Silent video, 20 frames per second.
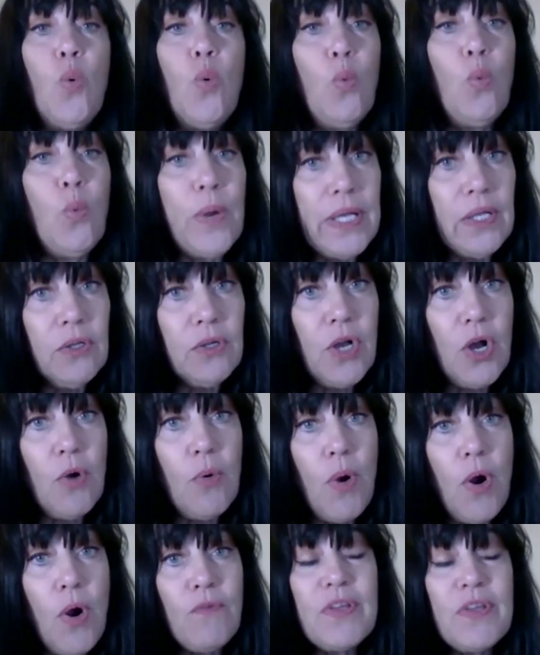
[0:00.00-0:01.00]
We'll
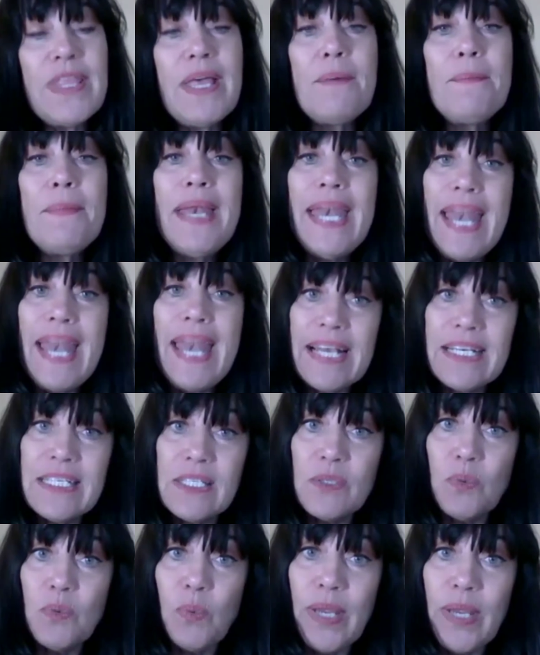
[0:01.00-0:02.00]
go over them
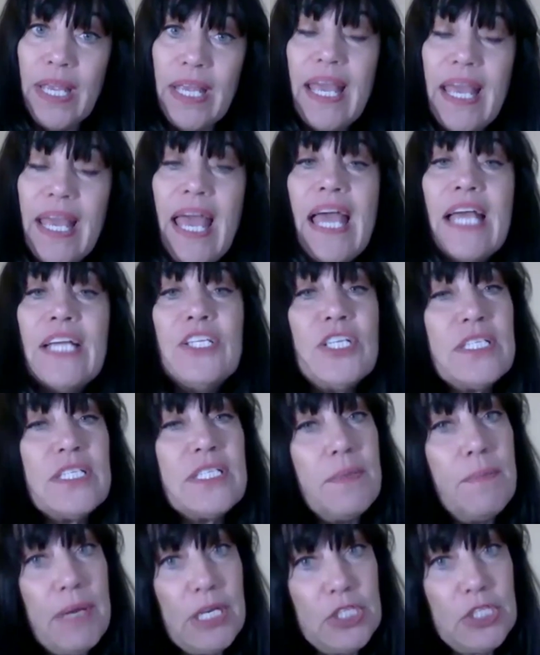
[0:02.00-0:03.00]
next week just
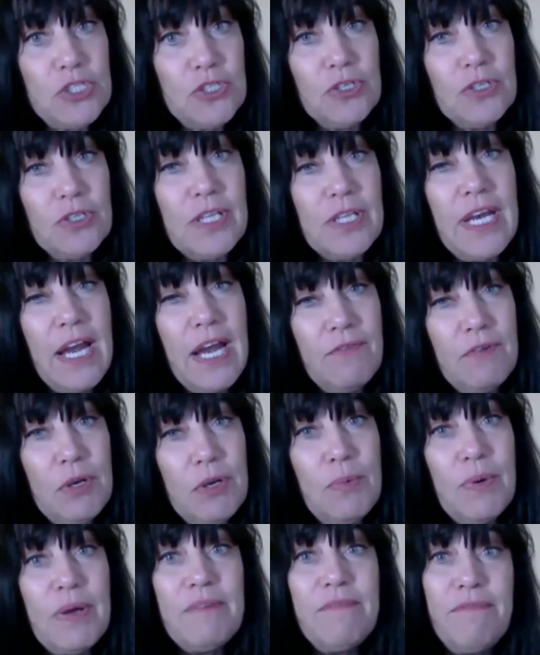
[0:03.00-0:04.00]
to make sure that
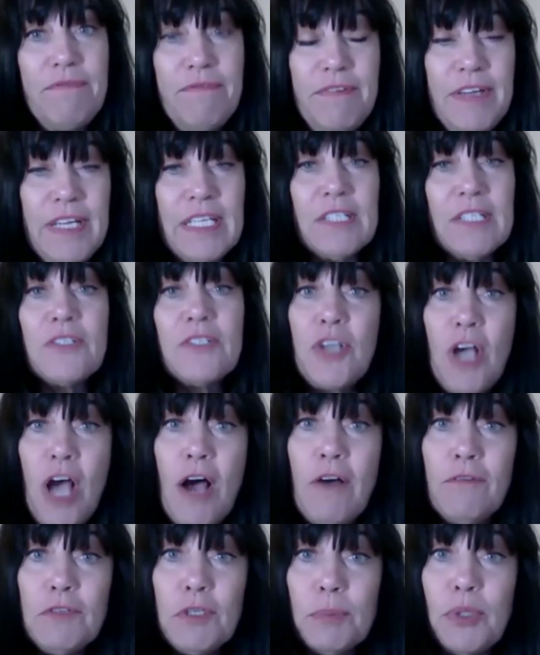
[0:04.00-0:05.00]
everyone feels
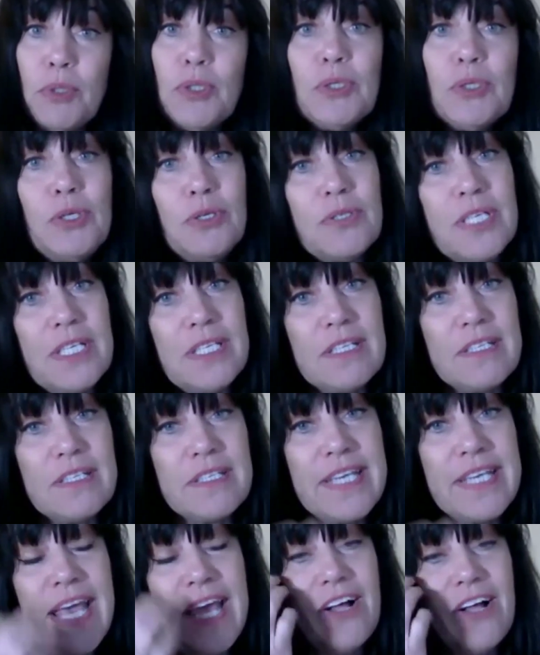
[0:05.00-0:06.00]
comfortable using the
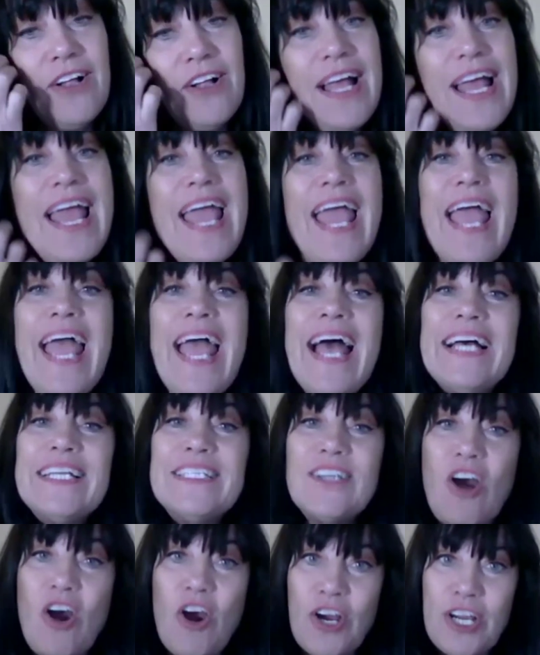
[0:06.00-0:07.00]
scale
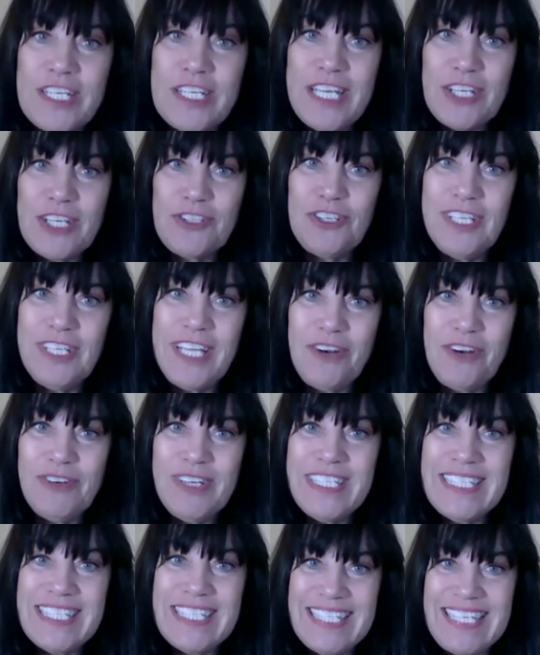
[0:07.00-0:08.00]
and architectural
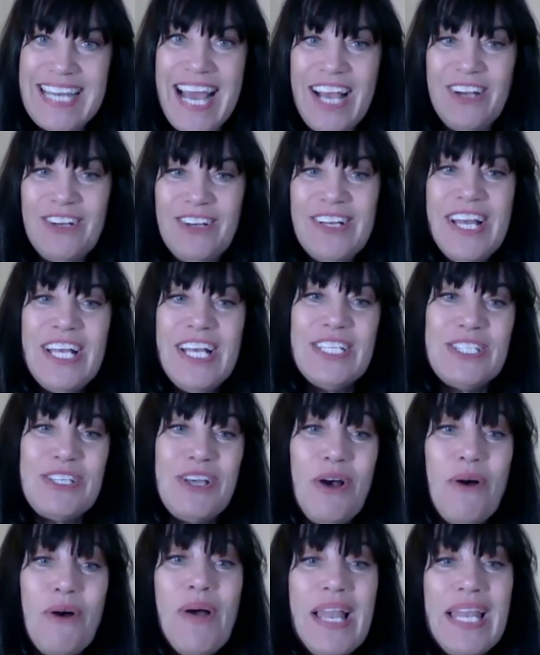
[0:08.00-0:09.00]
lettering style.
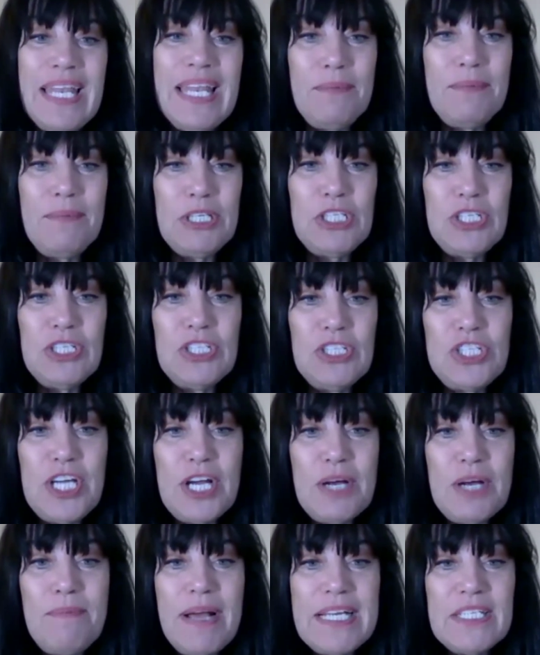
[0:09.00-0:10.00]
So let me
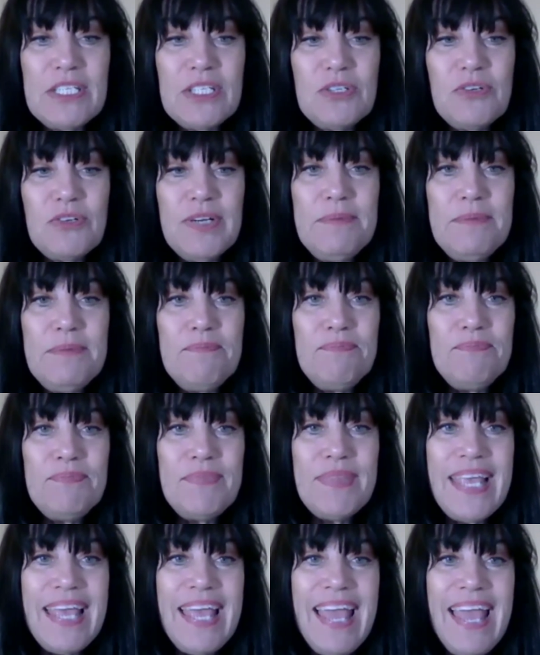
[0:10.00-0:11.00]
share my screen
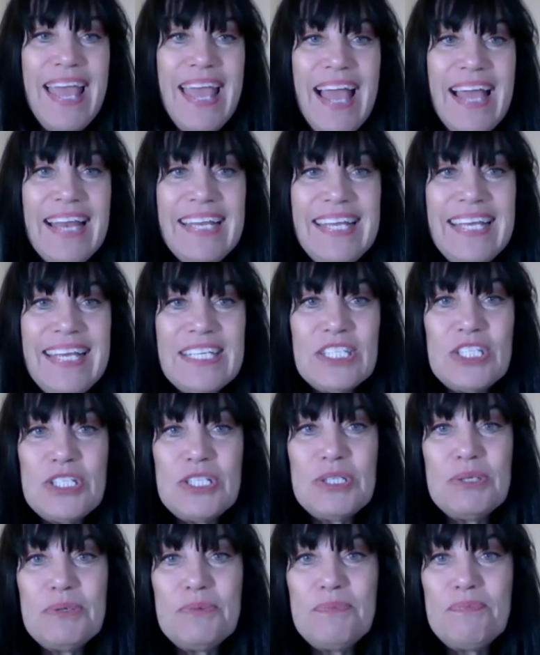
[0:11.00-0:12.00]
and get
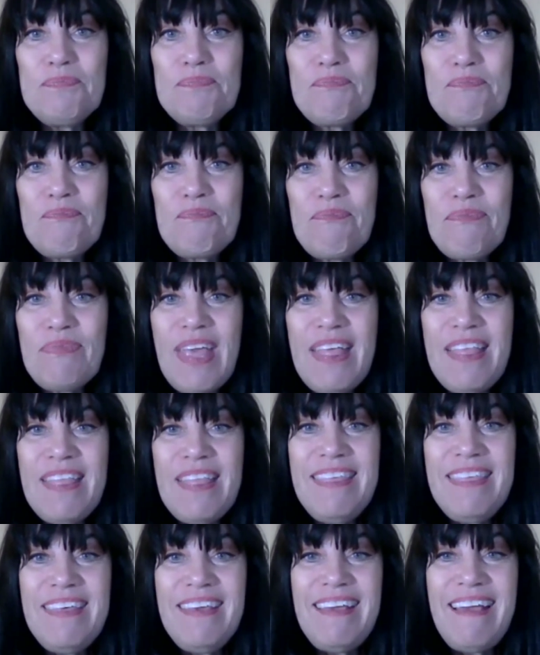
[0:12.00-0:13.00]
to
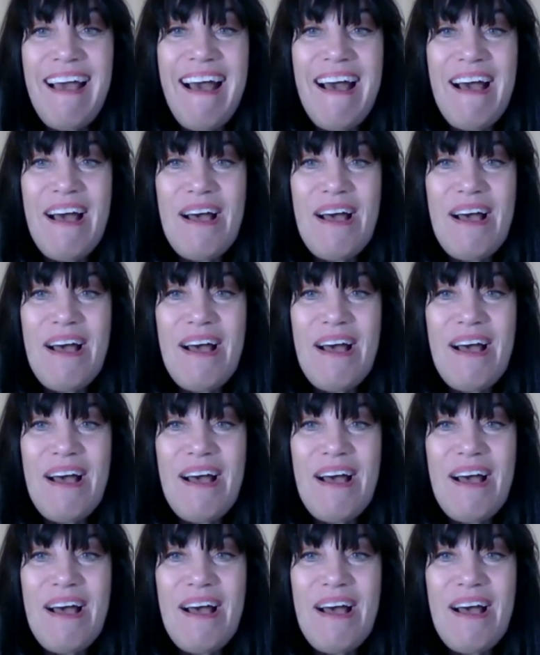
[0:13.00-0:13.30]
the